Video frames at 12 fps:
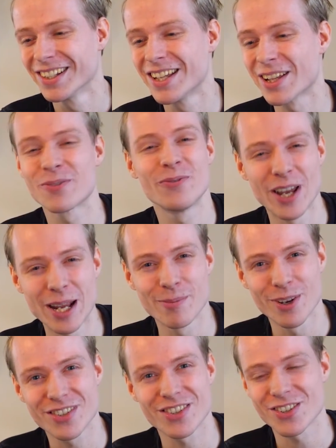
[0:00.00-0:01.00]
that
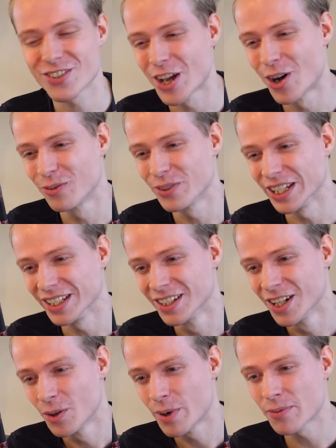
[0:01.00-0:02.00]
famous selfie.
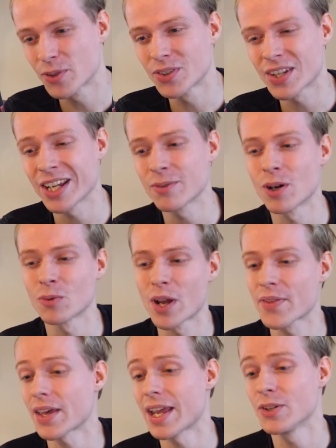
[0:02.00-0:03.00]
We have to take one
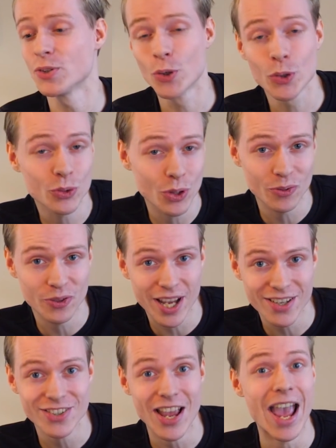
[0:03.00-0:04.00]
with a neutral
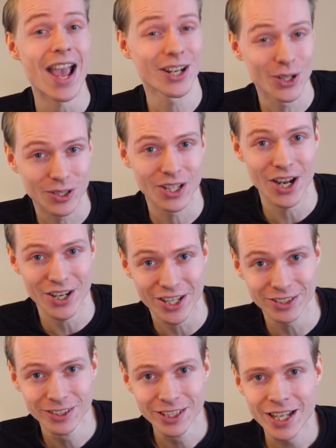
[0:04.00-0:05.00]
face and good
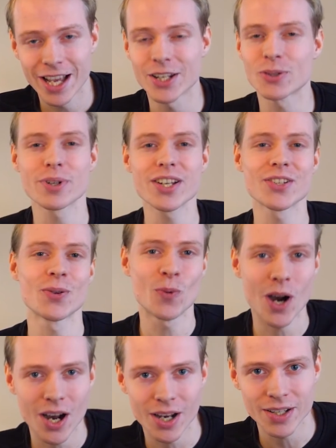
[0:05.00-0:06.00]
lighting. And the reason
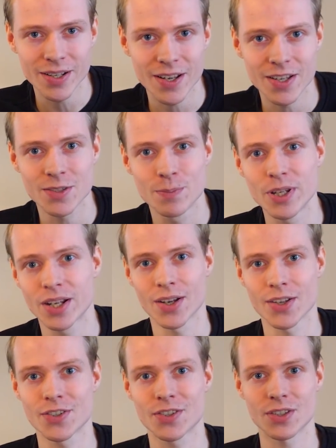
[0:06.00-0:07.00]
why is
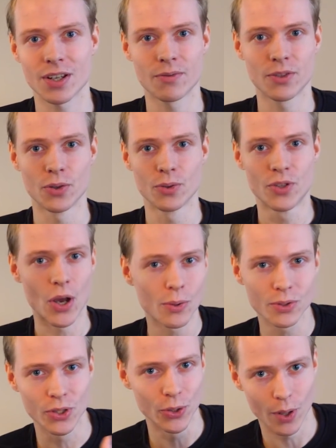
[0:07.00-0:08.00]
because if you
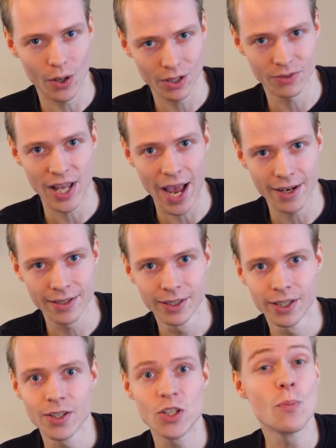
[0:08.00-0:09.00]
don't do all of that,
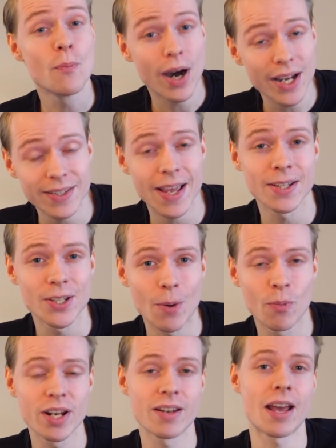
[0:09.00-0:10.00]
you might end
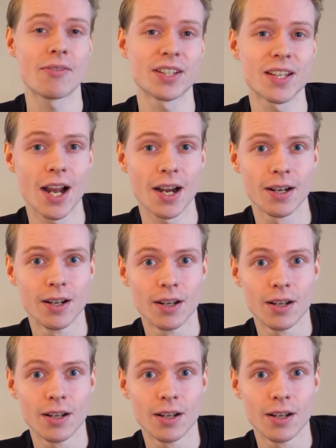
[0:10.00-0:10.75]
up with an avatar